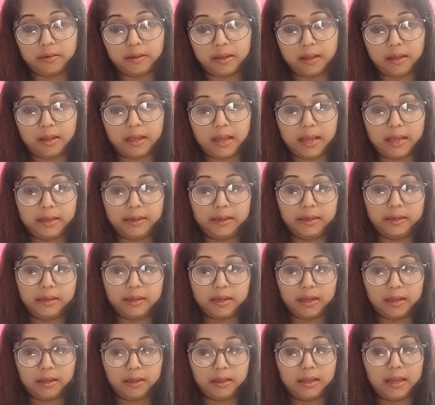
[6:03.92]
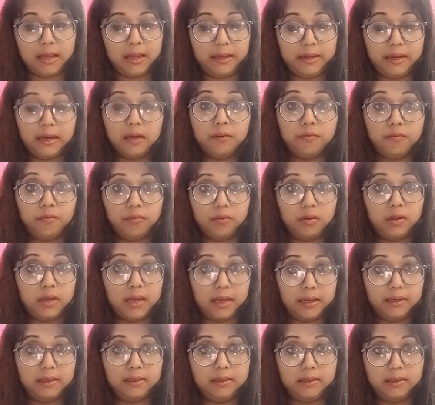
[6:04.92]
other for
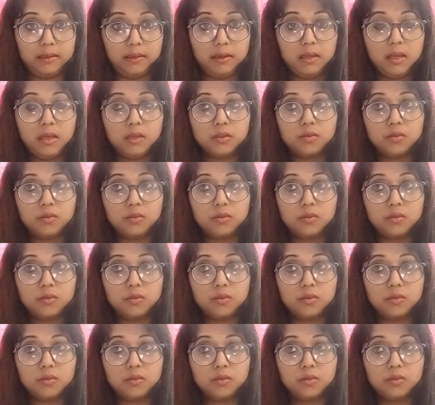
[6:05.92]
another.